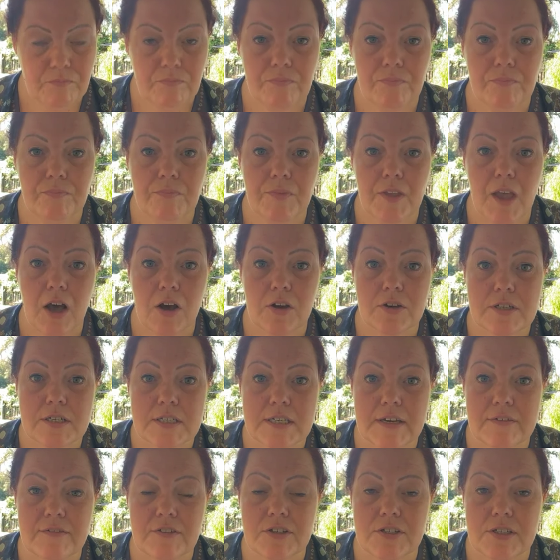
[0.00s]
I'll just
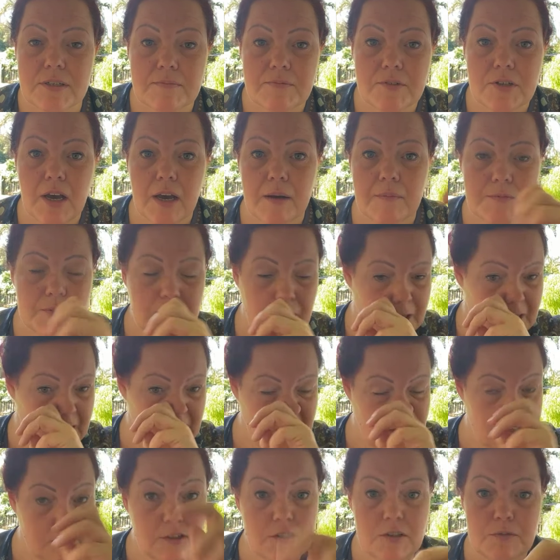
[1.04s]
give you some time so you
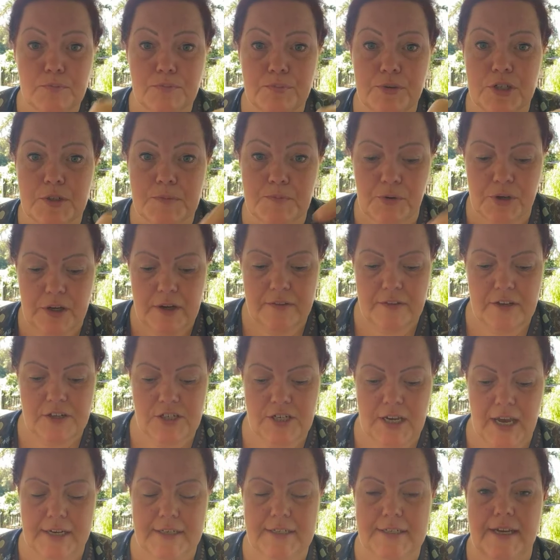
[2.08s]
can just put in the
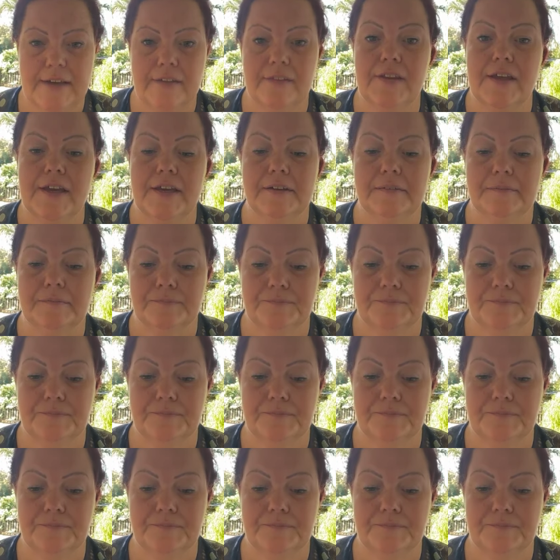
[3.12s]
chat down there.